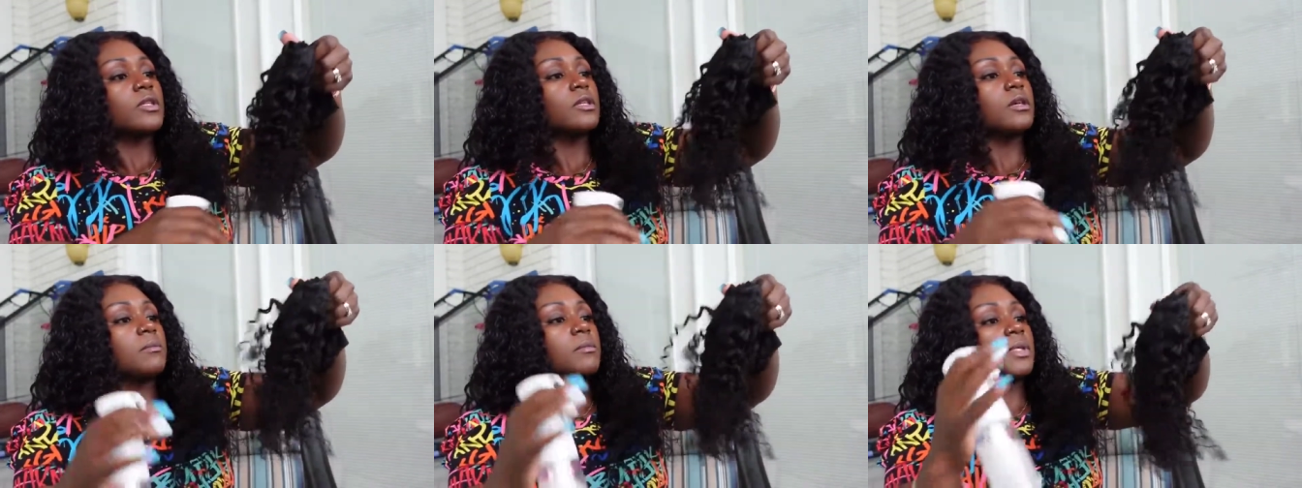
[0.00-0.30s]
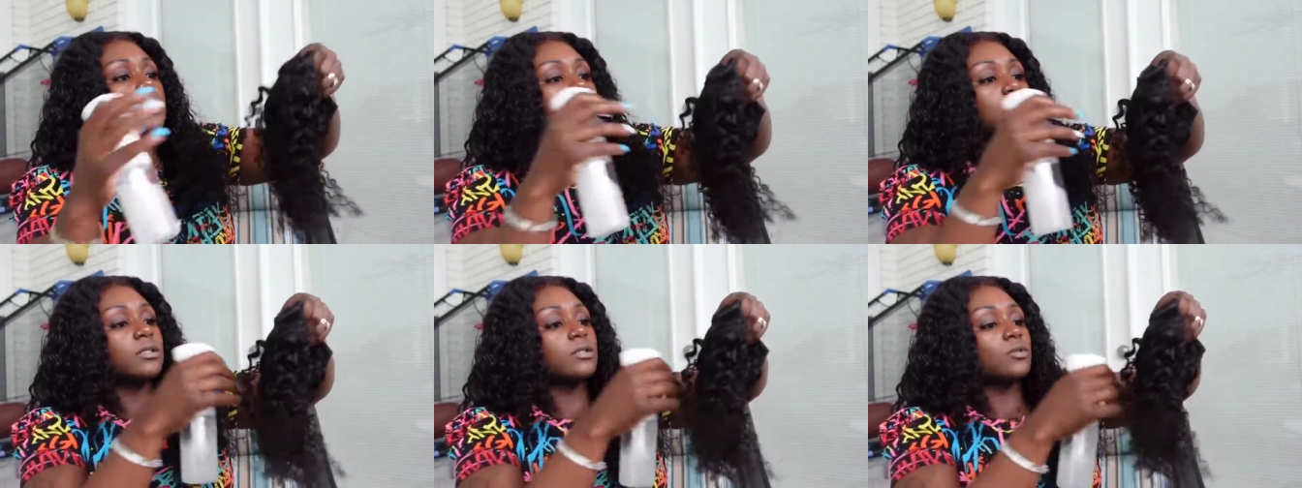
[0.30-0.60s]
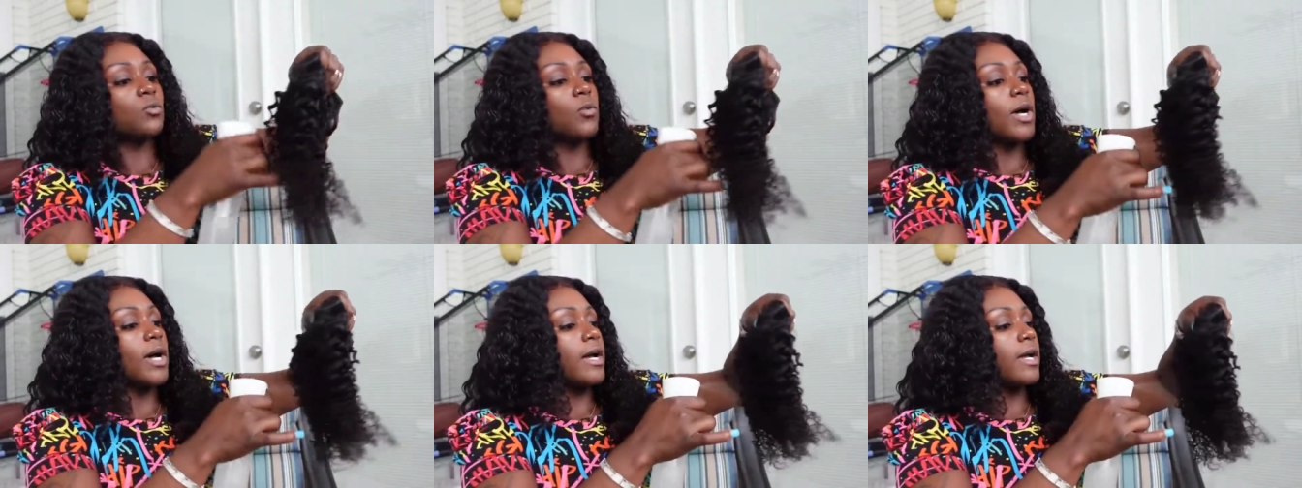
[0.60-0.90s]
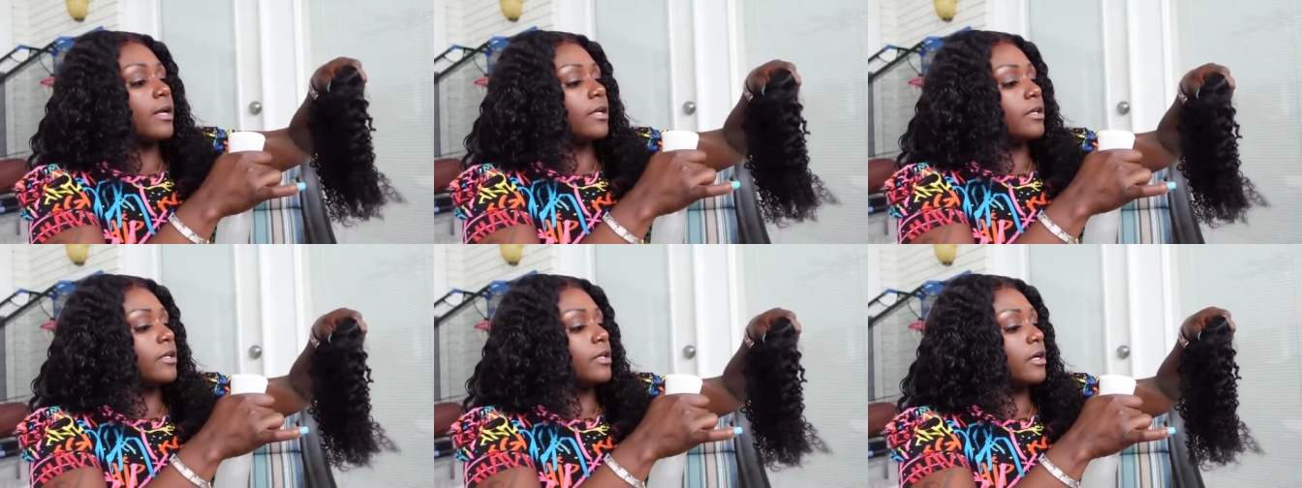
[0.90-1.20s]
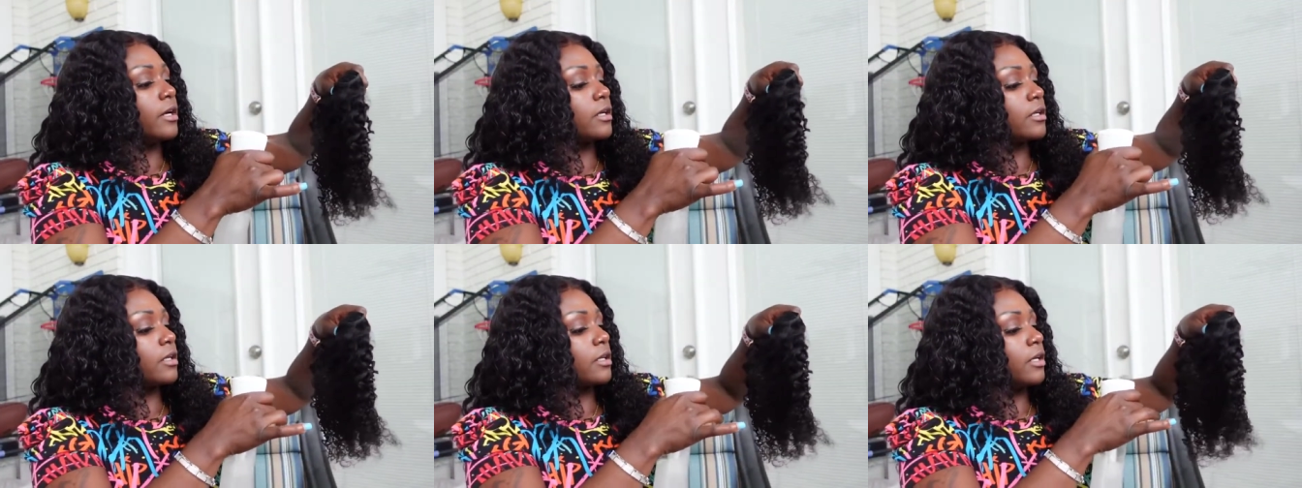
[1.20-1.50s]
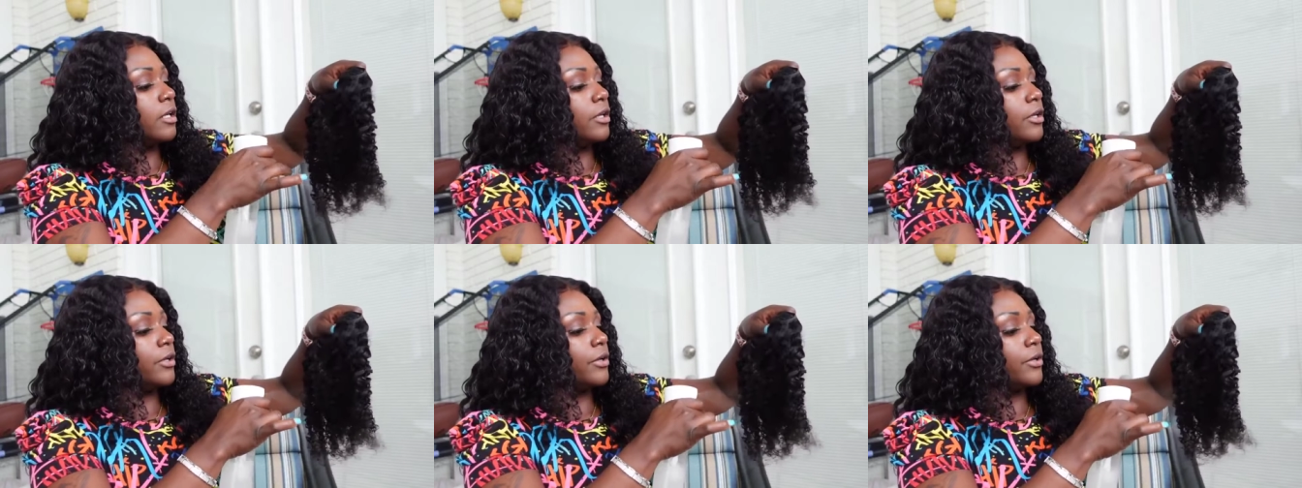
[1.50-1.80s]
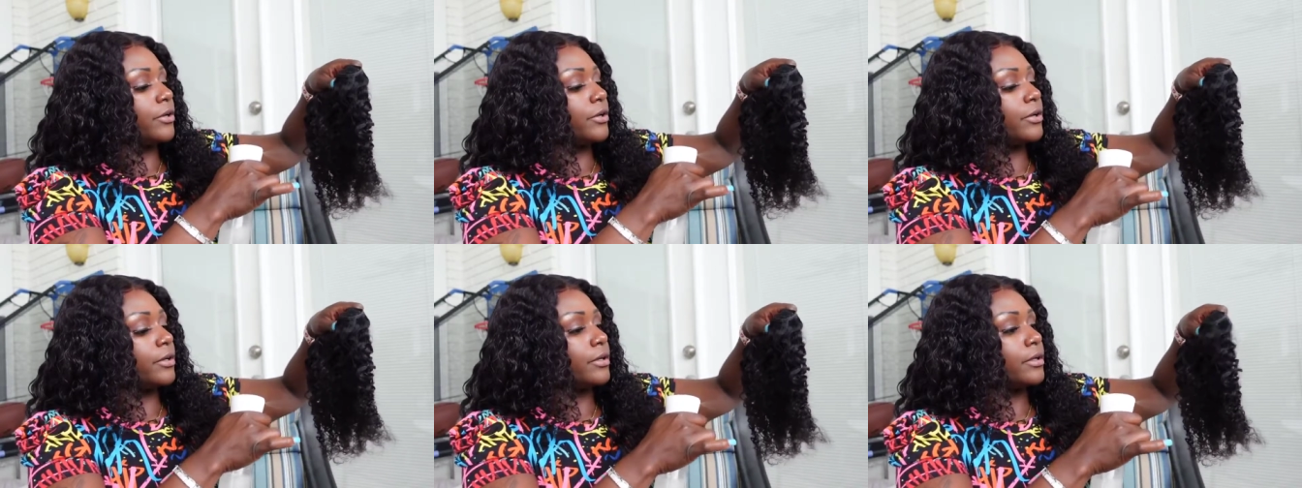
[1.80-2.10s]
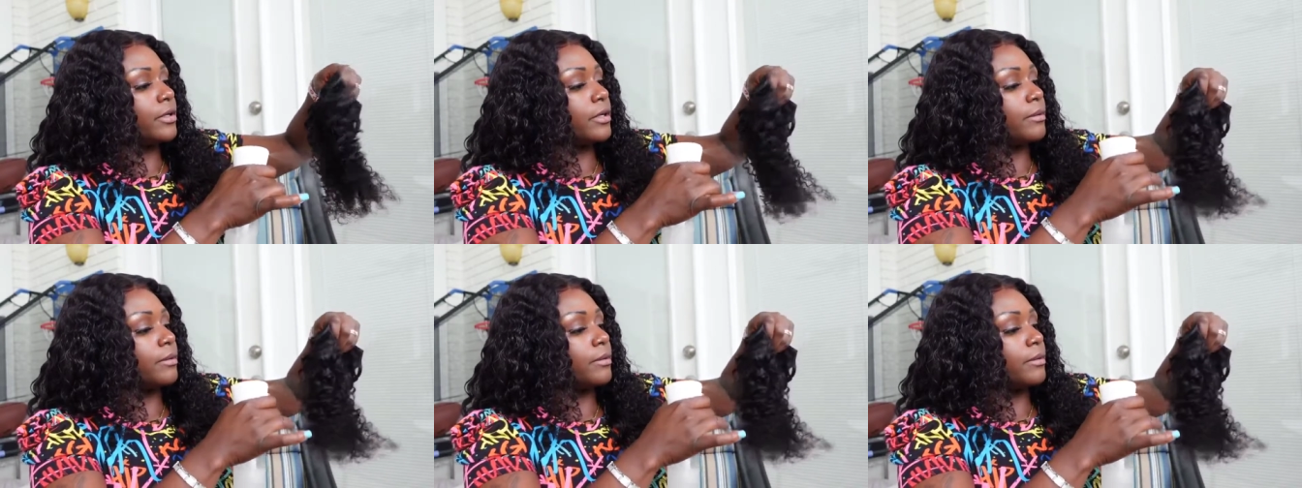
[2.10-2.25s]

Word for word: some of this Y Young hair